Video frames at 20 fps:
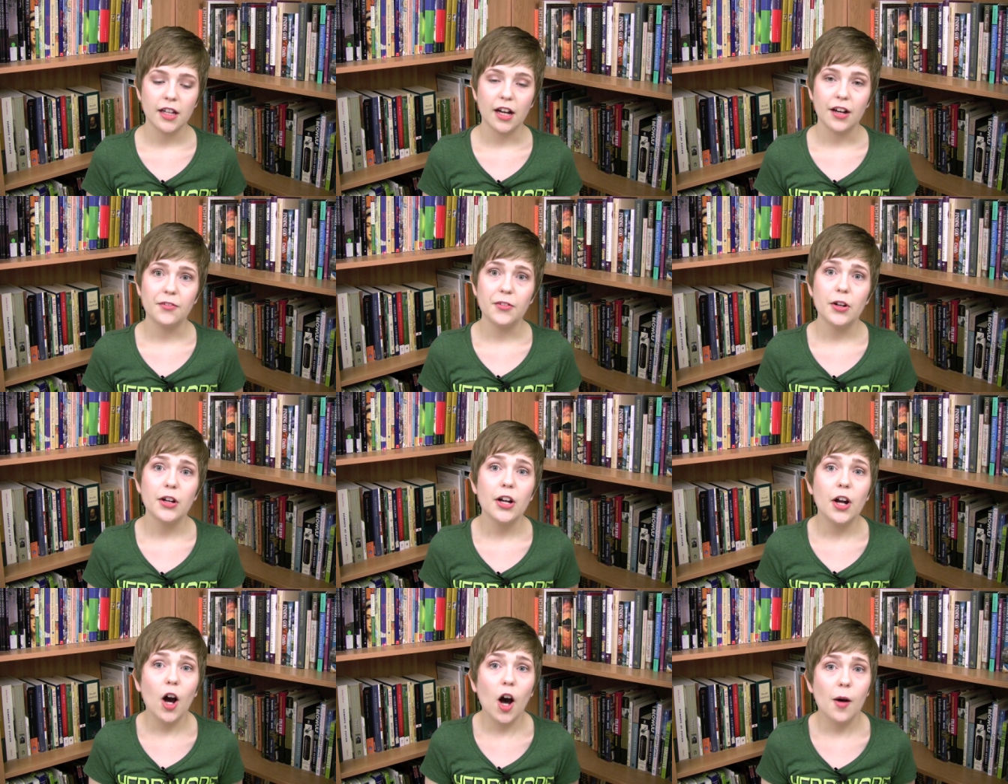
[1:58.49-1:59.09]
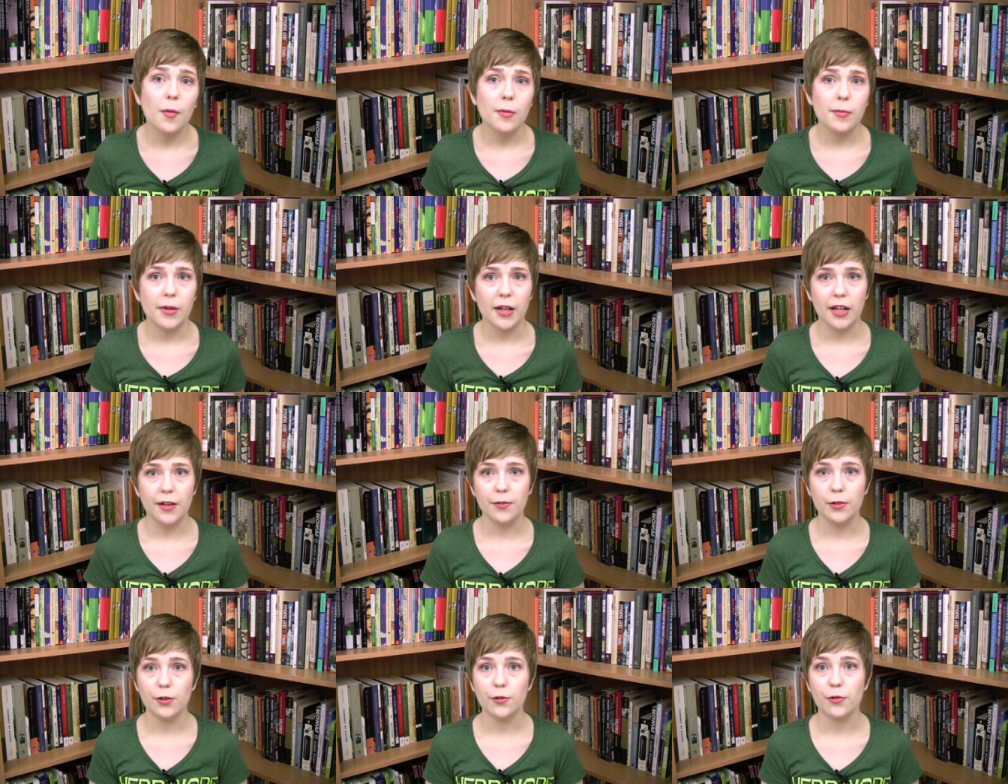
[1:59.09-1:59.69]
A very common
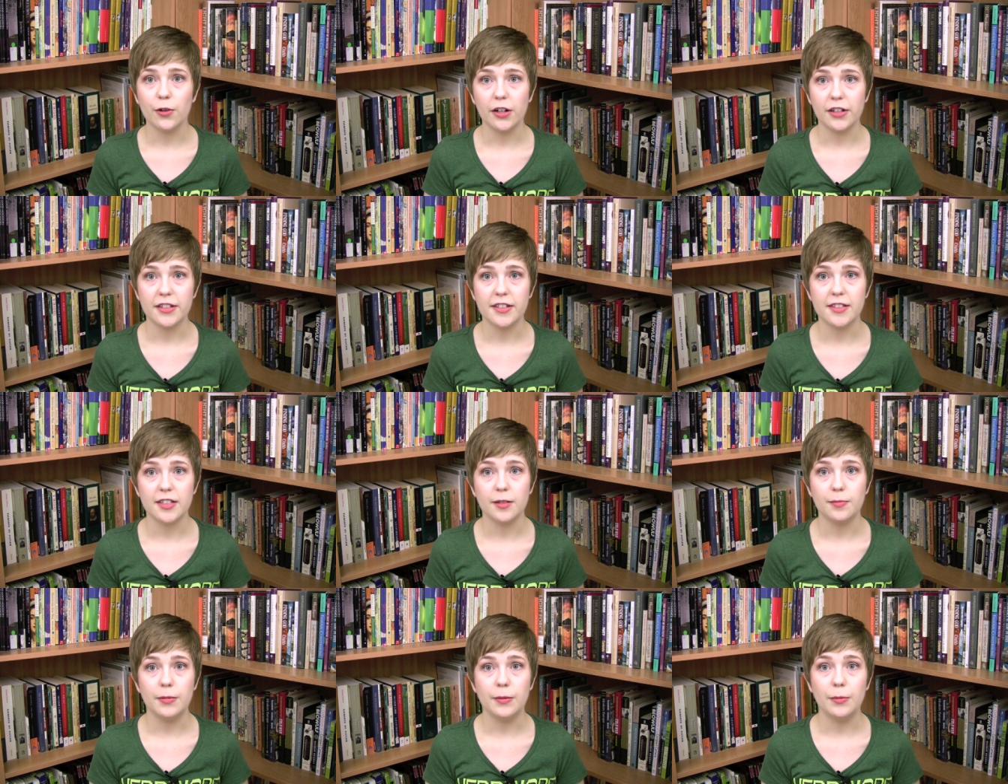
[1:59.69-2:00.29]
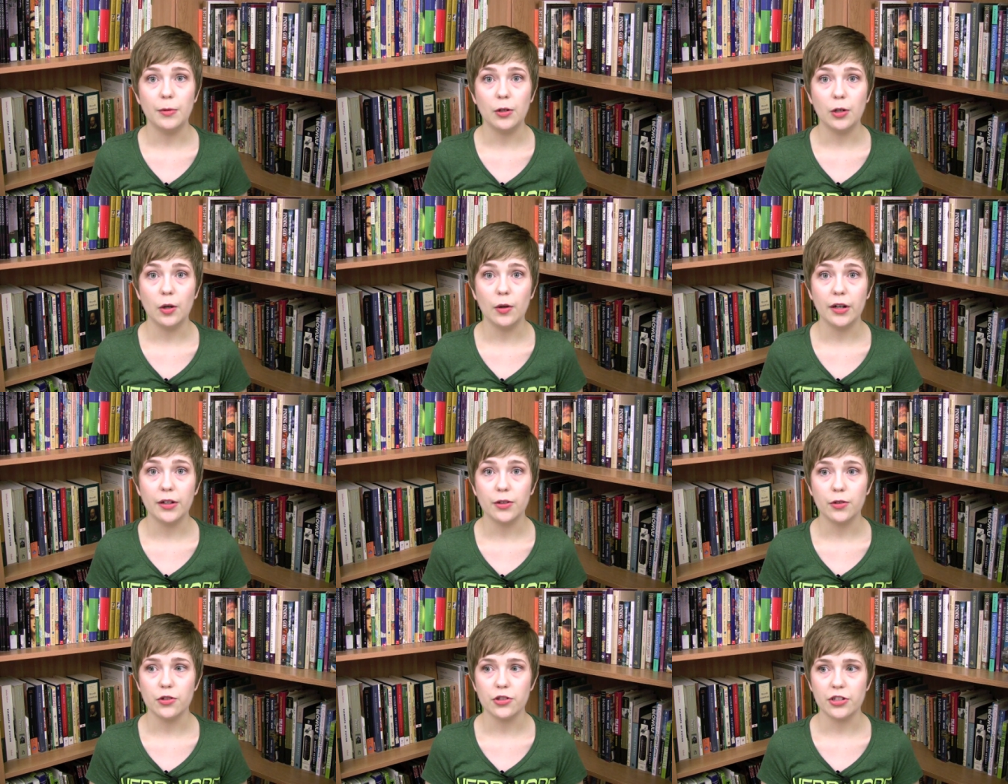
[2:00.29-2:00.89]
behavior for autistic people
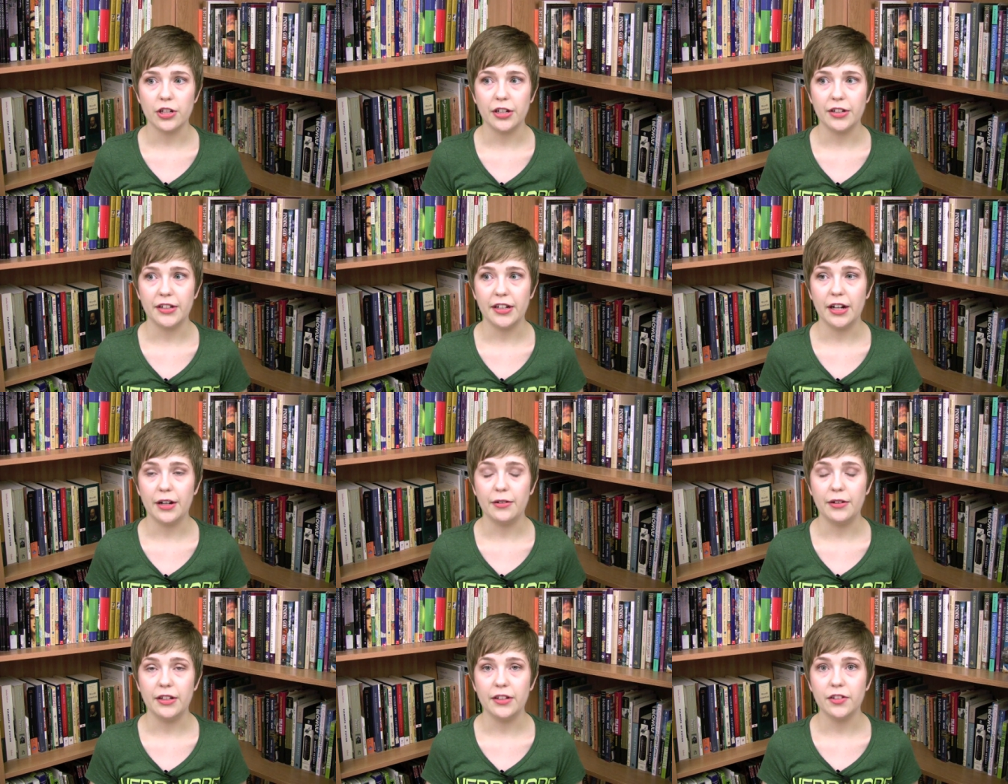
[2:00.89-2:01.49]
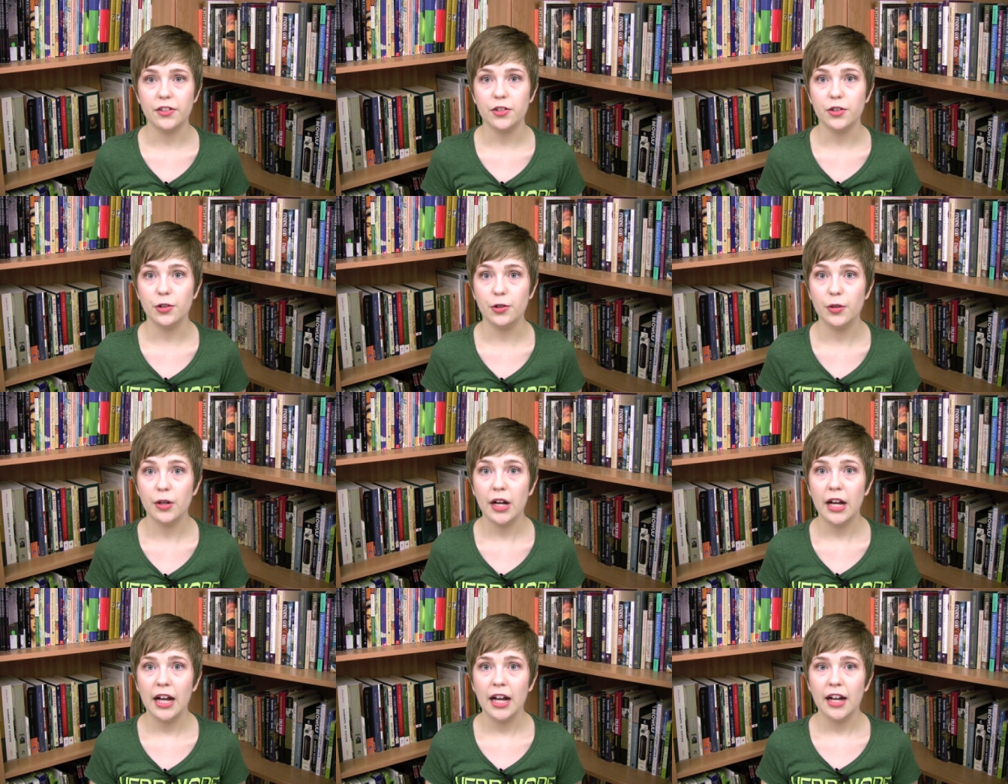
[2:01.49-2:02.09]
going through shutdown is
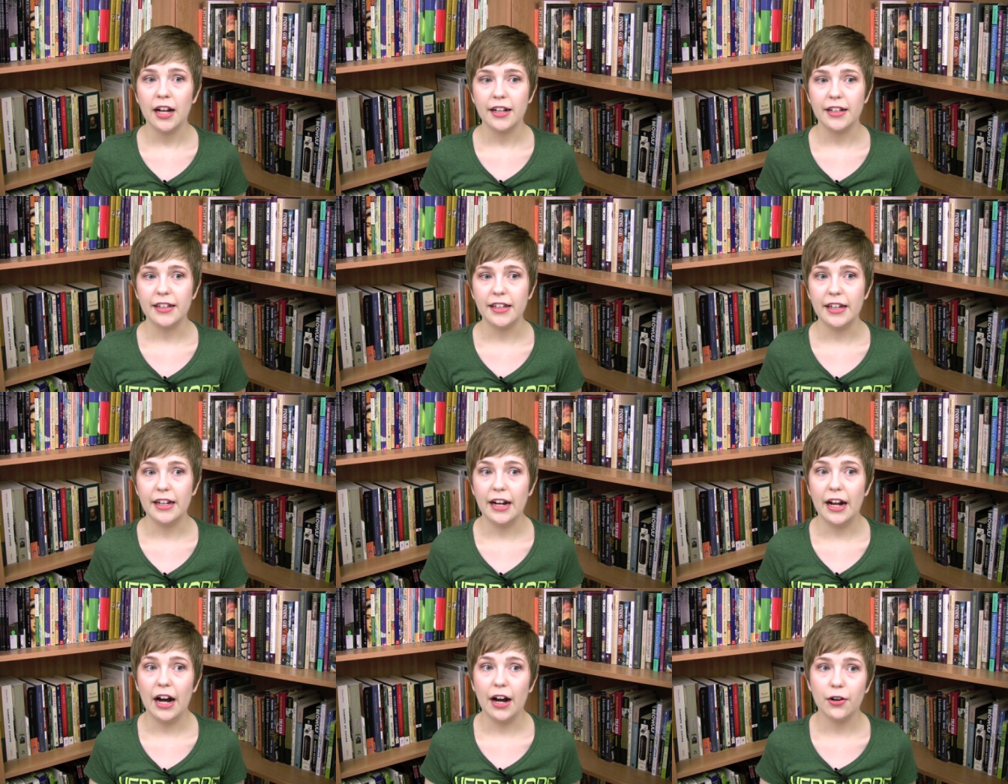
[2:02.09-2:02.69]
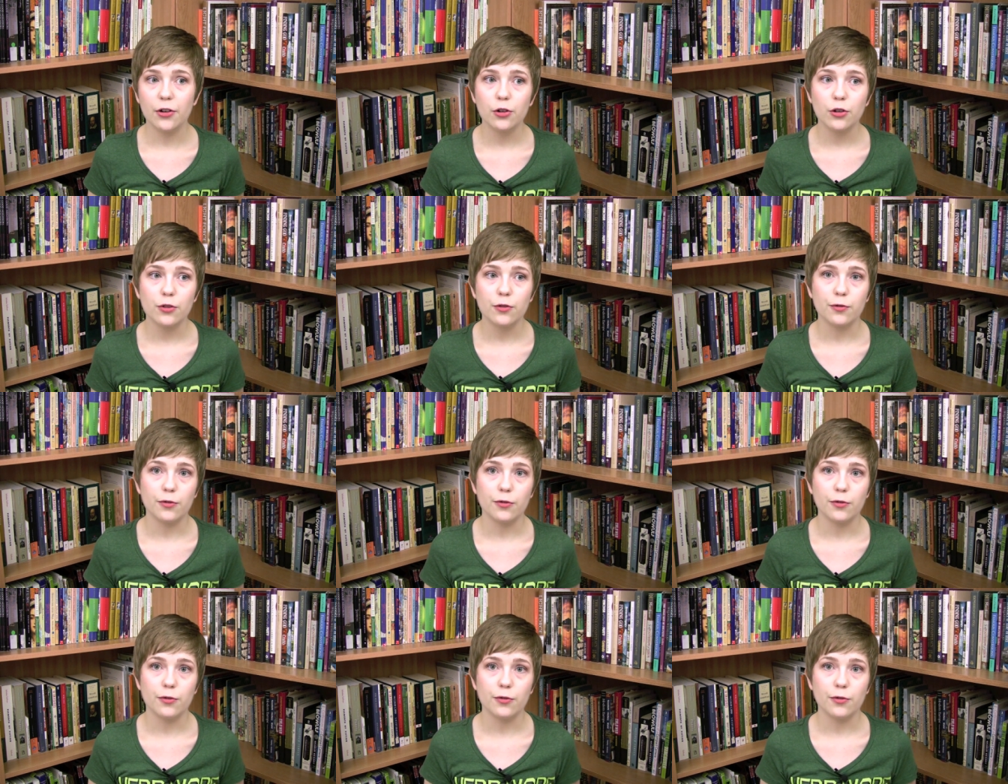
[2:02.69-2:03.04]
to get under